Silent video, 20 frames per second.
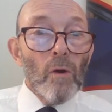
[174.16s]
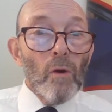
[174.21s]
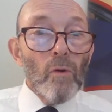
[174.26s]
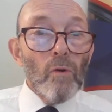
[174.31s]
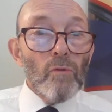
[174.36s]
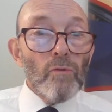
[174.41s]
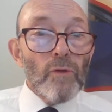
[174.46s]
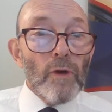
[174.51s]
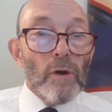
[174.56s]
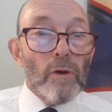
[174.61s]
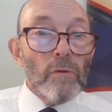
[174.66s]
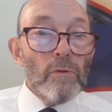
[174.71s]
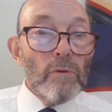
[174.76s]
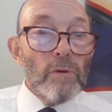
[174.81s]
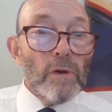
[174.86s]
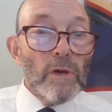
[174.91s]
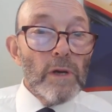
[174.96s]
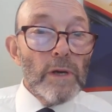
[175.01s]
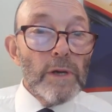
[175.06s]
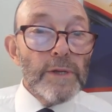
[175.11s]

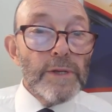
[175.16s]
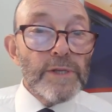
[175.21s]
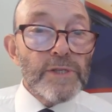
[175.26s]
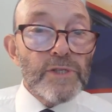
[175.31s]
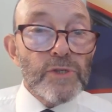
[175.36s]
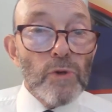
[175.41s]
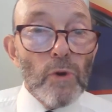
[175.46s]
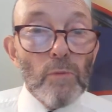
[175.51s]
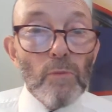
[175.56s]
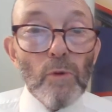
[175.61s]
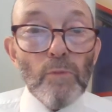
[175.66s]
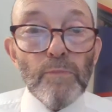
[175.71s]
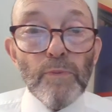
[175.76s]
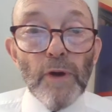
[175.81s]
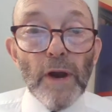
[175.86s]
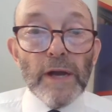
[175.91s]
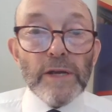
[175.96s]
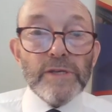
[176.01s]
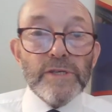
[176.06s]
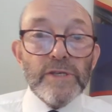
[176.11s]
Although it is normal
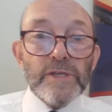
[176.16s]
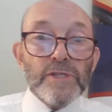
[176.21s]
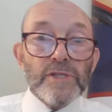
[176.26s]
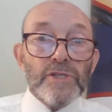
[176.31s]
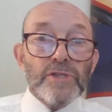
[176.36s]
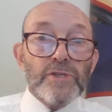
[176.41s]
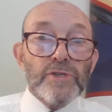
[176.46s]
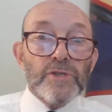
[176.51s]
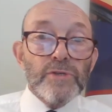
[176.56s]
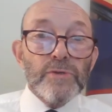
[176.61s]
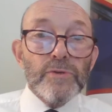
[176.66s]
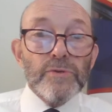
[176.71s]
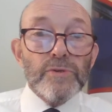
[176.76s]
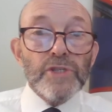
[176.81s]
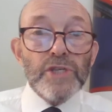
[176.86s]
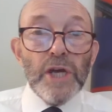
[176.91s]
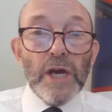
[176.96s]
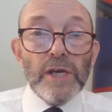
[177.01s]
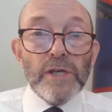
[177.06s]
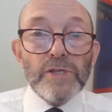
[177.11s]
practice to
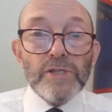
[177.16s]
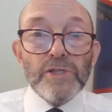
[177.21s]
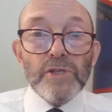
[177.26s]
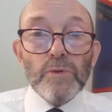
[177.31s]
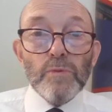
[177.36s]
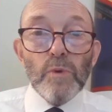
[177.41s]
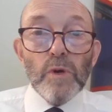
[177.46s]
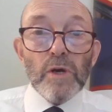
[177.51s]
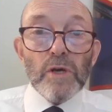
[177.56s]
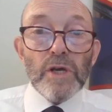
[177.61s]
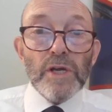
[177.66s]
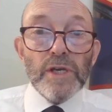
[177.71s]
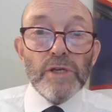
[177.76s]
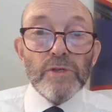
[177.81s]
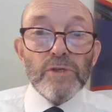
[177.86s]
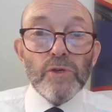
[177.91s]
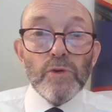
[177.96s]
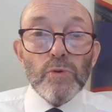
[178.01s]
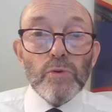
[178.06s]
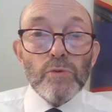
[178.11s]
change the
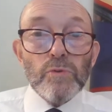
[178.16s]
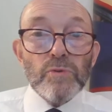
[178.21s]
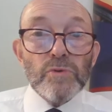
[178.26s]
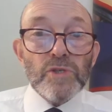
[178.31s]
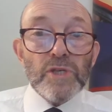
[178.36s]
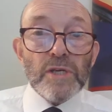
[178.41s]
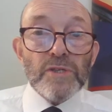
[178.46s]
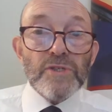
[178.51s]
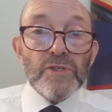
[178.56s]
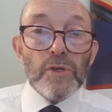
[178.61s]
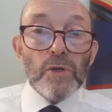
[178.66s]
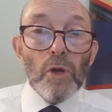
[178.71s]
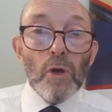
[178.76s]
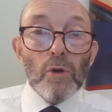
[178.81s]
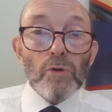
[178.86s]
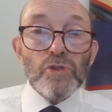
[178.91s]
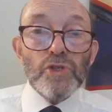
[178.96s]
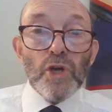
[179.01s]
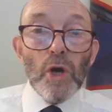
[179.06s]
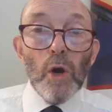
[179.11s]
working tools as the
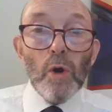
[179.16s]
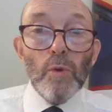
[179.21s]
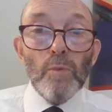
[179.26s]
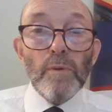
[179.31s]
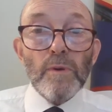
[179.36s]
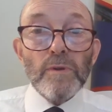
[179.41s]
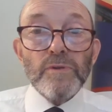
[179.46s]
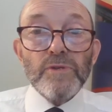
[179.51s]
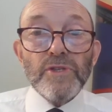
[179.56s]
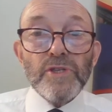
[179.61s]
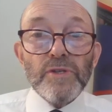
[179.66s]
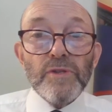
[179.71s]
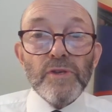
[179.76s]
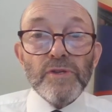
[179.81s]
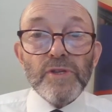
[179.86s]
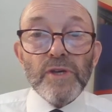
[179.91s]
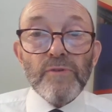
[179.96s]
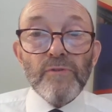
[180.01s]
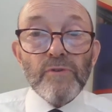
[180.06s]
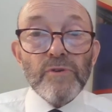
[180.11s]
lodge opens in the
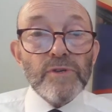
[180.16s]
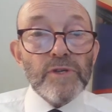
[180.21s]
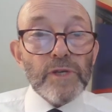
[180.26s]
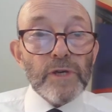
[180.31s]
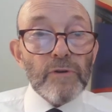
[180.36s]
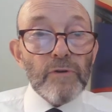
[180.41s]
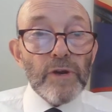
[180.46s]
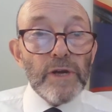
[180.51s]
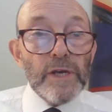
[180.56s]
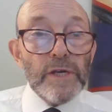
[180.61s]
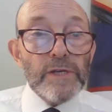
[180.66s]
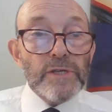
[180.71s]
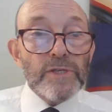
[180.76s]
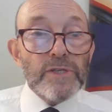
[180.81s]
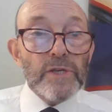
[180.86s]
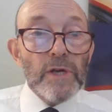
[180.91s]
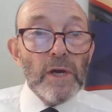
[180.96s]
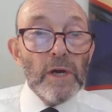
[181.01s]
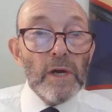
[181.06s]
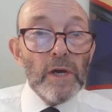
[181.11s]
different
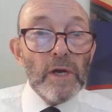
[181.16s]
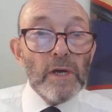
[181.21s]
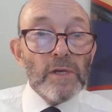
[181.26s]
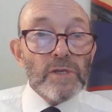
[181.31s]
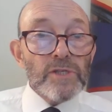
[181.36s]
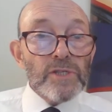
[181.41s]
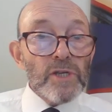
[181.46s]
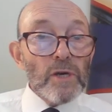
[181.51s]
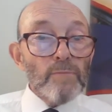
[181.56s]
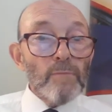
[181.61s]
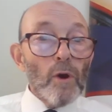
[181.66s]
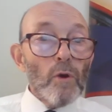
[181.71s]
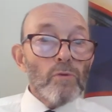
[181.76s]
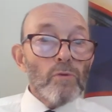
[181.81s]
degrees, some